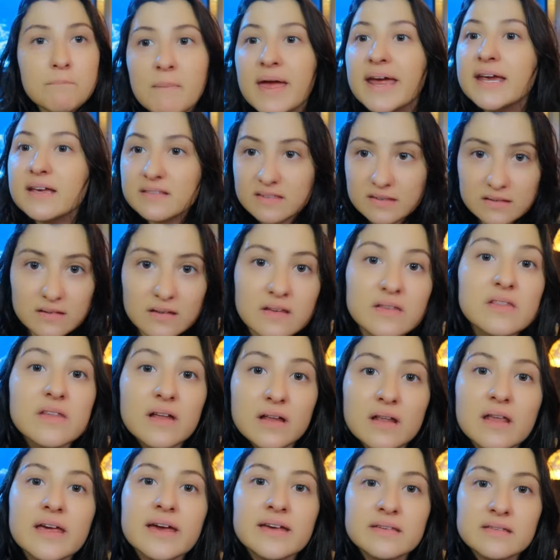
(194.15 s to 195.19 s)
makes
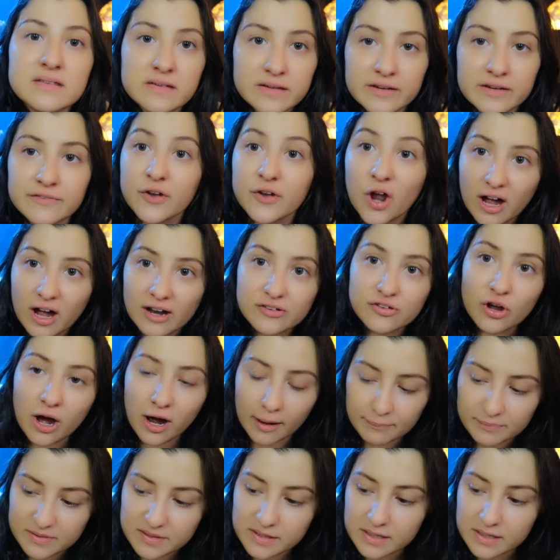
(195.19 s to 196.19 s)
the list, if not tops